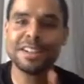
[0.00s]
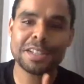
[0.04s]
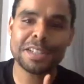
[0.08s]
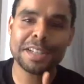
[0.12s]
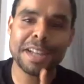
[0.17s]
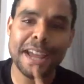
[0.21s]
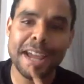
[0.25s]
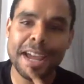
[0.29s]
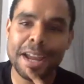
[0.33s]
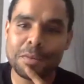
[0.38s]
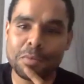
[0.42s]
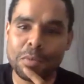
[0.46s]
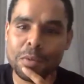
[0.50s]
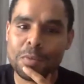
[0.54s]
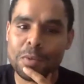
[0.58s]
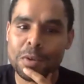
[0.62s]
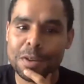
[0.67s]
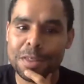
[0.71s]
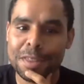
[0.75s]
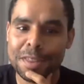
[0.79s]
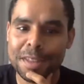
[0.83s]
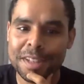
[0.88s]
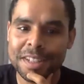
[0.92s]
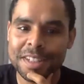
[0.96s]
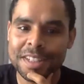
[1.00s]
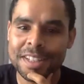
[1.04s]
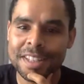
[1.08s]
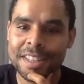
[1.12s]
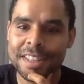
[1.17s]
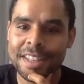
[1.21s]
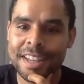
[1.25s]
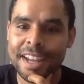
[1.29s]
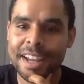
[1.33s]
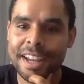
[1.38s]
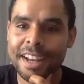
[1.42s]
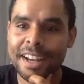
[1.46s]
to add one more thing to
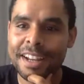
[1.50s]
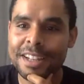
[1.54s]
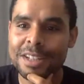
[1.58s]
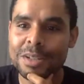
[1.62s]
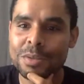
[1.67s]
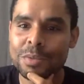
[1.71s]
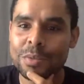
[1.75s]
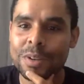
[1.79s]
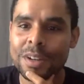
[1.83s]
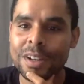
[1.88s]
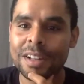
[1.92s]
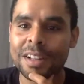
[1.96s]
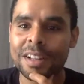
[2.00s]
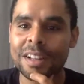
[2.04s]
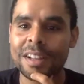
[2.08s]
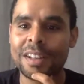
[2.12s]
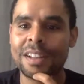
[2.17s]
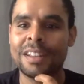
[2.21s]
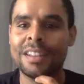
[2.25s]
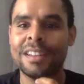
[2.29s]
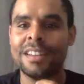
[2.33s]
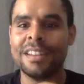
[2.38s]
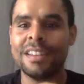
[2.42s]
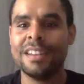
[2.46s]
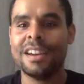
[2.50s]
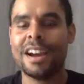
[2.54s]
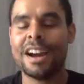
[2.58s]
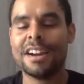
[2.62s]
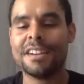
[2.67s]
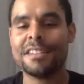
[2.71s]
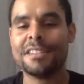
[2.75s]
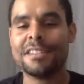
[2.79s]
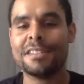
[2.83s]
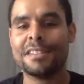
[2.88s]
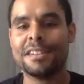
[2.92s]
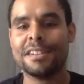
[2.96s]
that as well, I
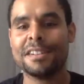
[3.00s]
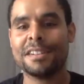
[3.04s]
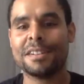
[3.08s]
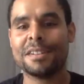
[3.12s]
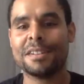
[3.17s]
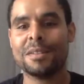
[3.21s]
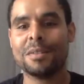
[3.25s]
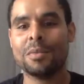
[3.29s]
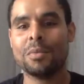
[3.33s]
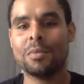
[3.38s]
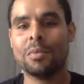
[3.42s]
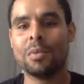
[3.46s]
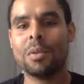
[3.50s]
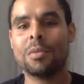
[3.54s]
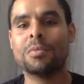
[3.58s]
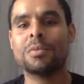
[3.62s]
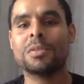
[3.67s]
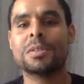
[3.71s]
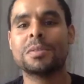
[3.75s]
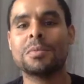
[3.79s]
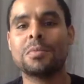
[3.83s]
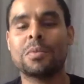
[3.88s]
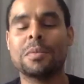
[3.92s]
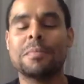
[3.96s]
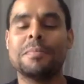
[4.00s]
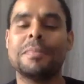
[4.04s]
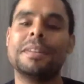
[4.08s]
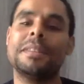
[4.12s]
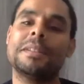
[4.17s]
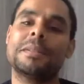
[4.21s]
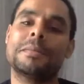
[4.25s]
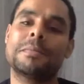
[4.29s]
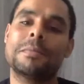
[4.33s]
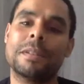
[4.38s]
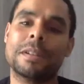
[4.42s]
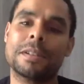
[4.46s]
think what was what made this
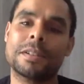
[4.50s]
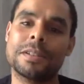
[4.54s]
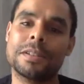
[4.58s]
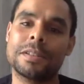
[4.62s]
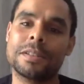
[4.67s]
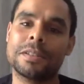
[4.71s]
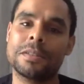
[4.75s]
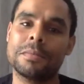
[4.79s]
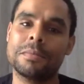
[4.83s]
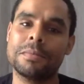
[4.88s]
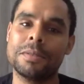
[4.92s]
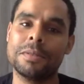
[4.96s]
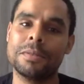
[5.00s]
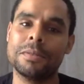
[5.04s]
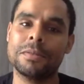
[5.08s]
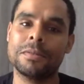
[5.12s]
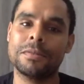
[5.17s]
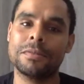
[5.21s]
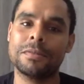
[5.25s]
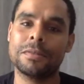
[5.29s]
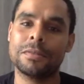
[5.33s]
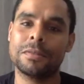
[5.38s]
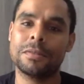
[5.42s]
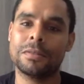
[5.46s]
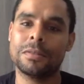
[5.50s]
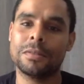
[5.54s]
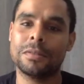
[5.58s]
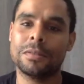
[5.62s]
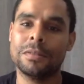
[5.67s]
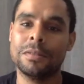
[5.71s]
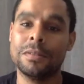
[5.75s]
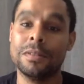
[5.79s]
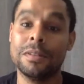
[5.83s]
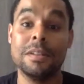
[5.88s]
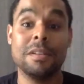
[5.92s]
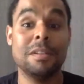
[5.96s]
production so beautiful,
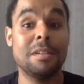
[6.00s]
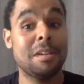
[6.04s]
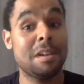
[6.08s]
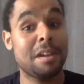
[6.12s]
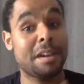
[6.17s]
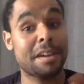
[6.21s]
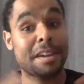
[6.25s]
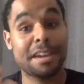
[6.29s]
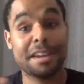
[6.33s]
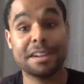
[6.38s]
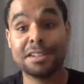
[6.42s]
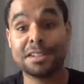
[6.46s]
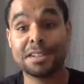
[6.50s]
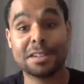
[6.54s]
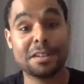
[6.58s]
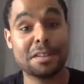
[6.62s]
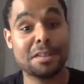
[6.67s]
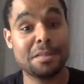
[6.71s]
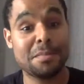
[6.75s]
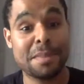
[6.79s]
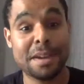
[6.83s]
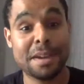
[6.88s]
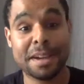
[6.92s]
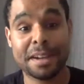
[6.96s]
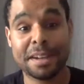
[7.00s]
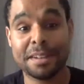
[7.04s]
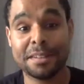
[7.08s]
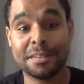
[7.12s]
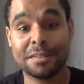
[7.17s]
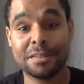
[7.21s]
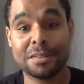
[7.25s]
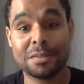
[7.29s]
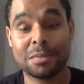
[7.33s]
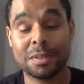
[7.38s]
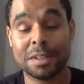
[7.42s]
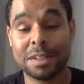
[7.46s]
again, just on the back end of
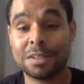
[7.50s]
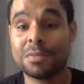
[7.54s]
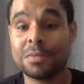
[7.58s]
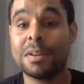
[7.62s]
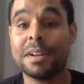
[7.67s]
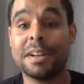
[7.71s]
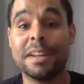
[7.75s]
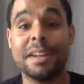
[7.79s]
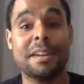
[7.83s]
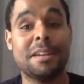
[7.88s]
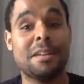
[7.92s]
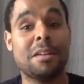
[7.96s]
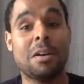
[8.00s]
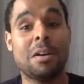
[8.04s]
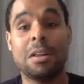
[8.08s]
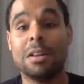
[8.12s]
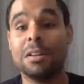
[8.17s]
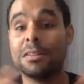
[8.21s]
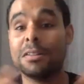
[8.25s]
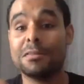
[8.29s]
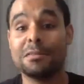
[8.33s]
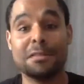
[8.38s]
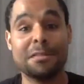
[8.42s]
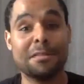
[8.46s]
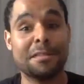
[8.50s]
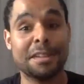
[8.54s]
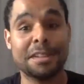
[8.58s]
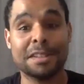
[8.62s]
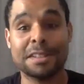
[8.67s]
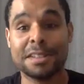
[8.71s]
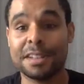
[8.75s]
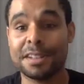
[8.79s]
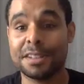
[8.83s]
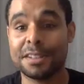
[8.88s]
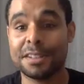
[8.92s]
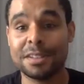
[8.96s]
2020 and all of the things
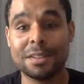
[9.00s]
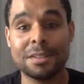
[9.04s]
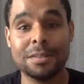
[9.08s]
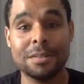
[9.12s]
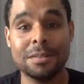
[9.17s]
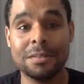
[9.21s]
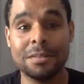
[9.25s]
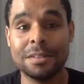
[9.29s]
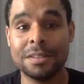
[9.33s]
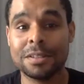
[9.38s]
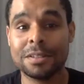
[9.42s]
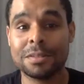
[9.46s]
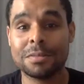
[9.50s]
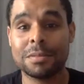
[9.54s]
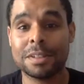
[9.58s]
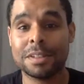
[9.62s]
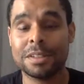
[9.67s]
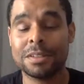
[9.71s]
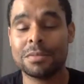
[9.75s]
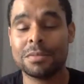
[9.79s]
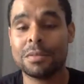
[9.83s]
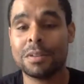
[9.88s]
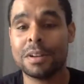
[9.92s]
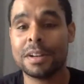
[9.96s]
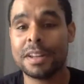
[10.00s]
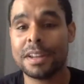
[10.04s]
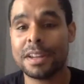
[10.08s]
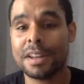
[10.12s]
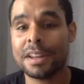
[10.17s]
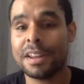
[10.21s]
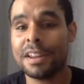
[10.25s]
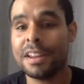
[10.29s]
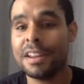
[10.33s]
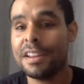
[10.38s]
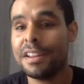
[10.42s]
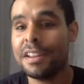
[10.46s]
that ensued in 2020,
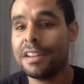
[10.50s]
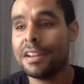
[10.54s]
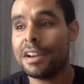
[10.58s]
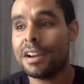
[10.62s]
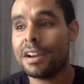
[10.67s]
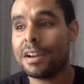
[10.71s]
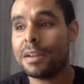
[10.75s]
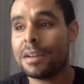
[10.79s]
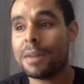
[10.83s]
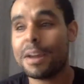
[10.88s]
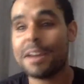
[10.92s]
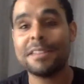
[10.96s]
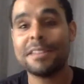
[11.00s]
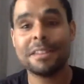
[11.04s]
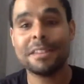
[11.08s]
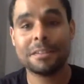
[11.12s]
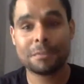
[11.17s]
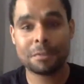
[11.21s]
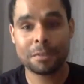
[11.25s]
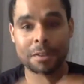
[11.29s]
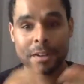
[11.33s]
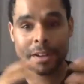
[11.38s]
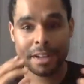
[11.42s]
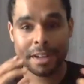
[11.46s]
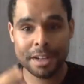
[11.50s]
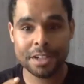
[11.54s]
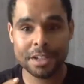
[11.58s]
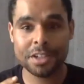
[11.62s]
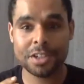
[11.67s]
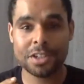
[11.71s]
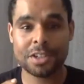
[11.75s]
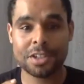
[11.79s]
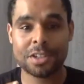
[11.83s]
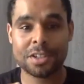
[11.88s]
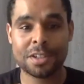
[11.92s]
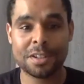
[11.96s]
um, I think for
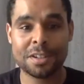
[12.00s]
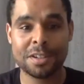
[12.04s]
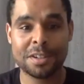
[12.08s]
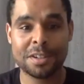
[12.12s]
each